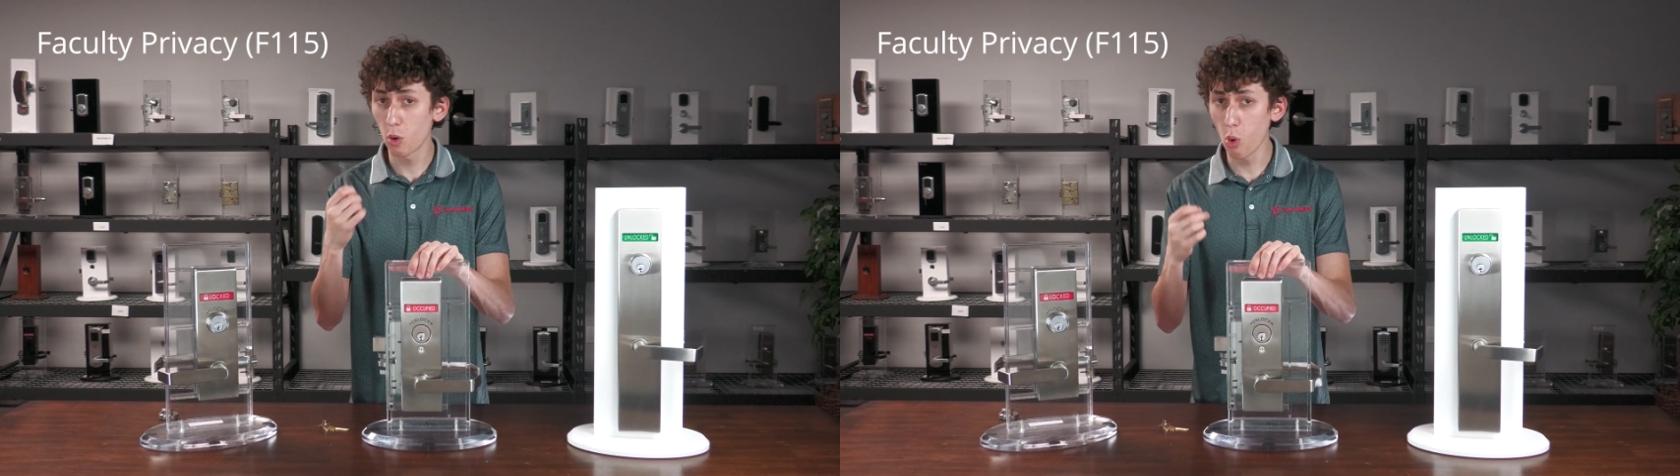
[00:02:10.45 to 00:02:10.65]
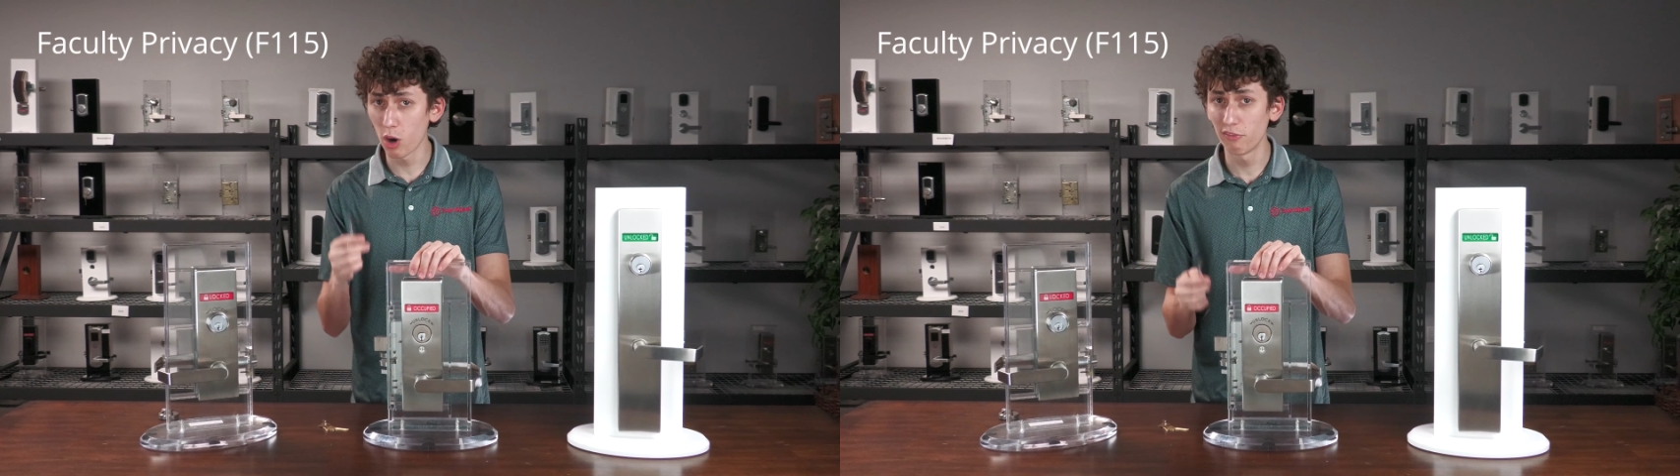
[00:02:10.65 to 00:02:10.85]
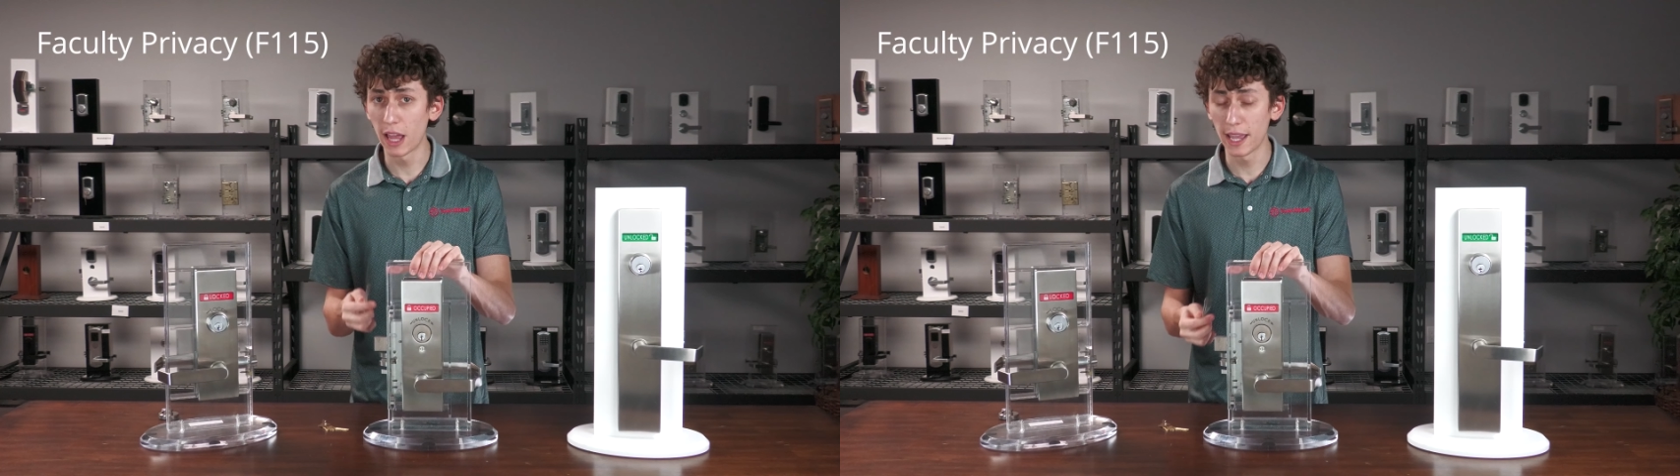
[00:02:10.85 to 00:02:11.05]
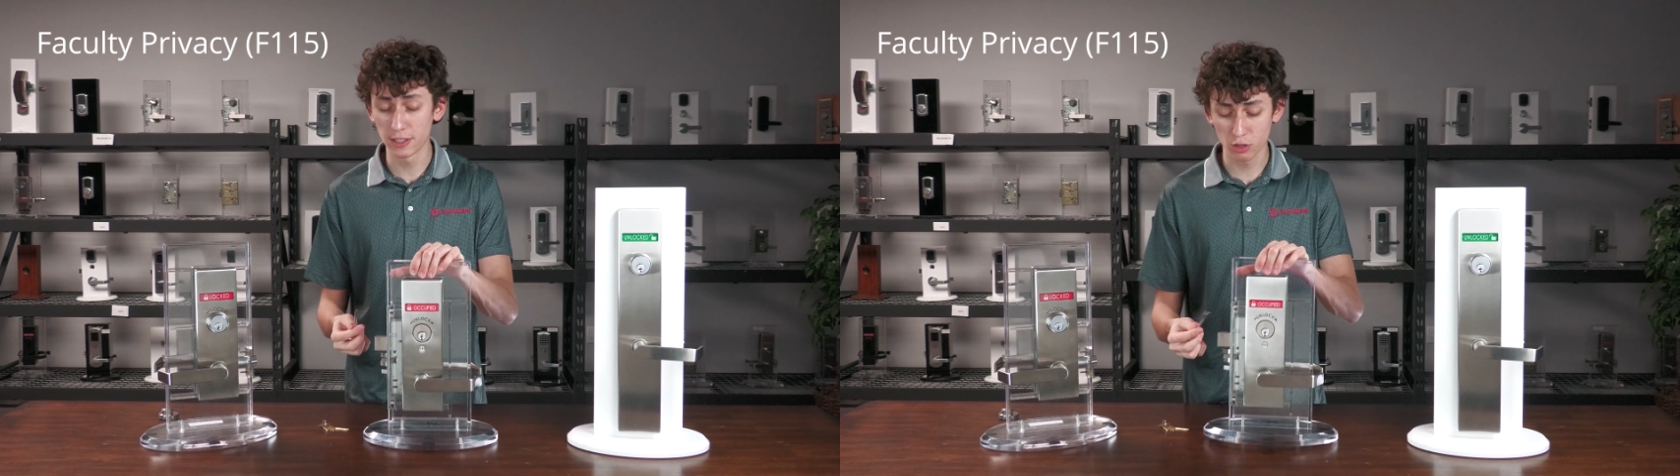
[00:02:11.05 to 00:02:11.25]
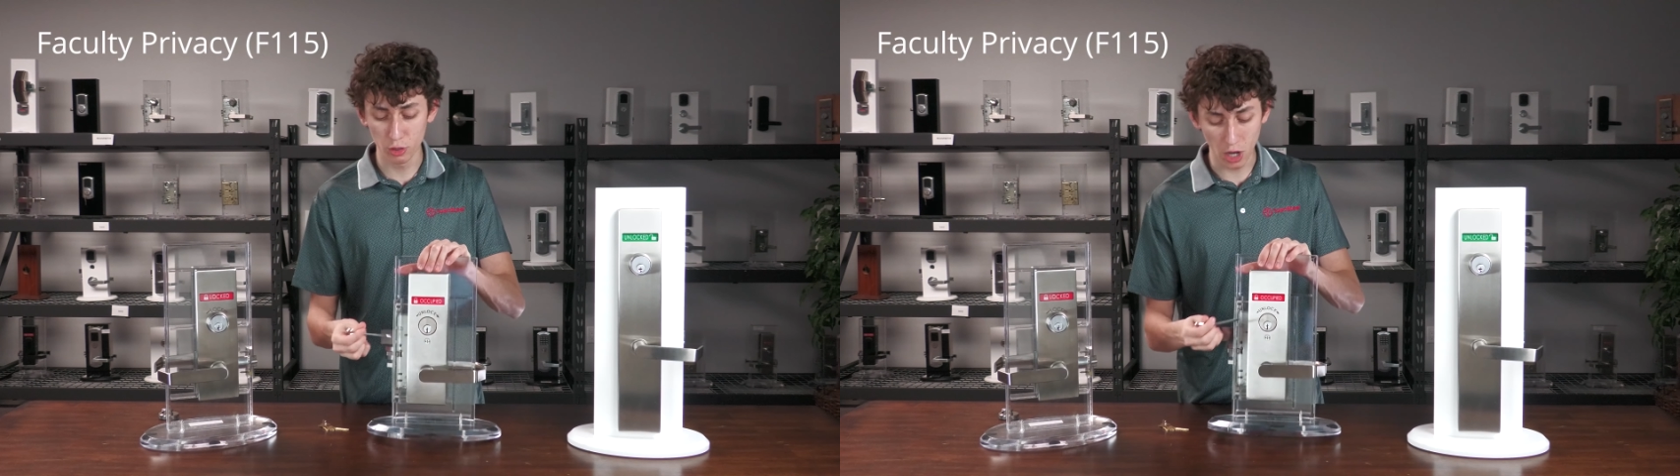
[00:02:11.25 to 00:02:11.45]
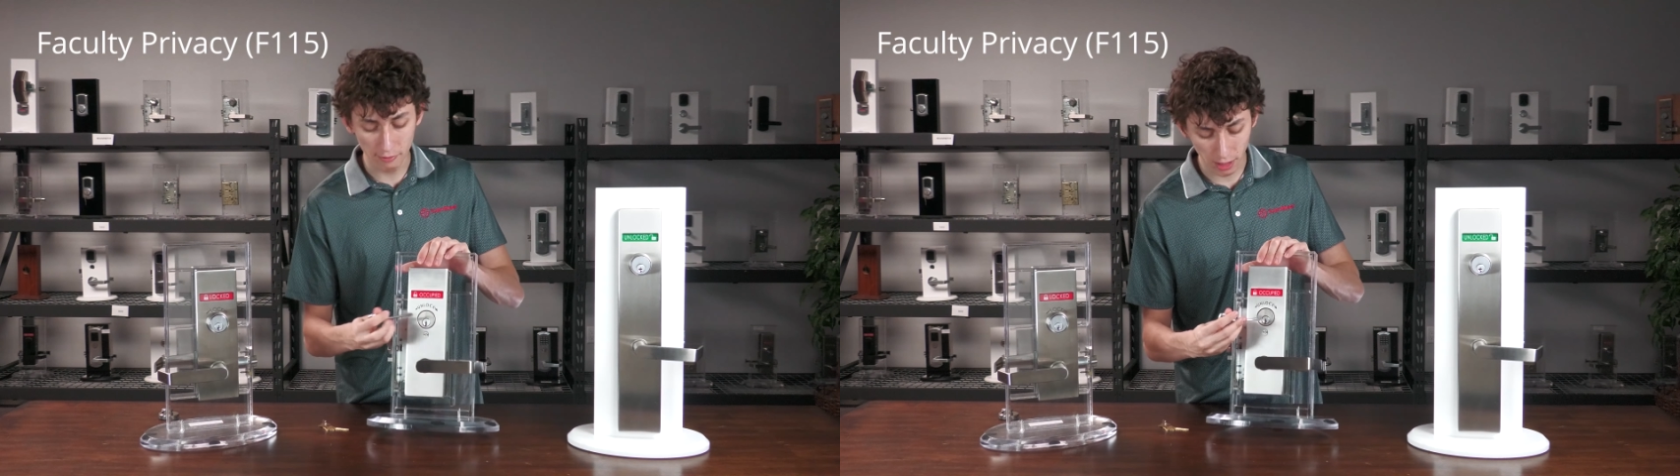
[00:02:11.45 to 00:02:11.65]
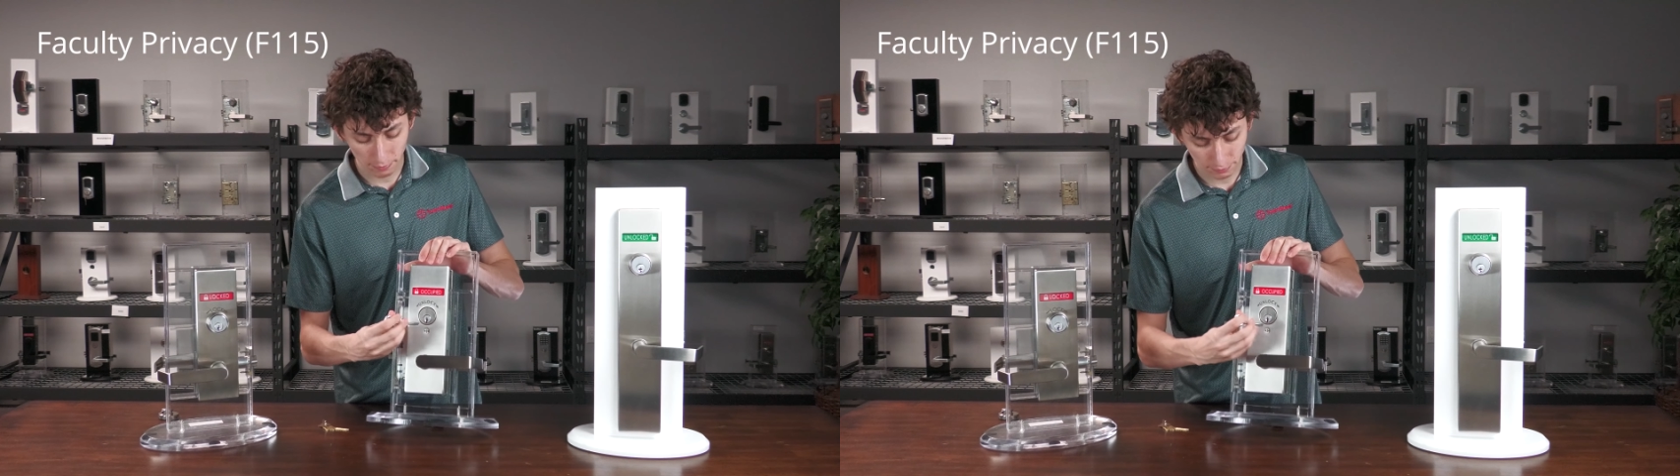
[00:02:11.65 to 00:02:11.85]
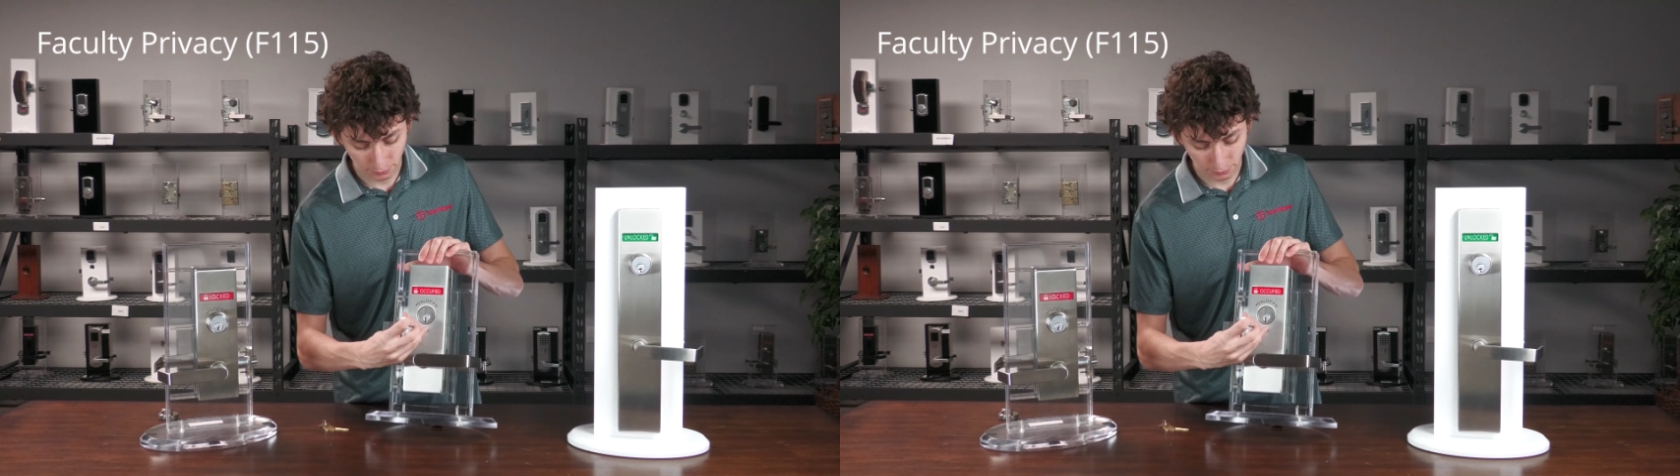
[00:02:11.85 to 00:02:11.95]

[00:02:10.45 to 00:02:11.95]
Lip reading: or a flathead screwdriver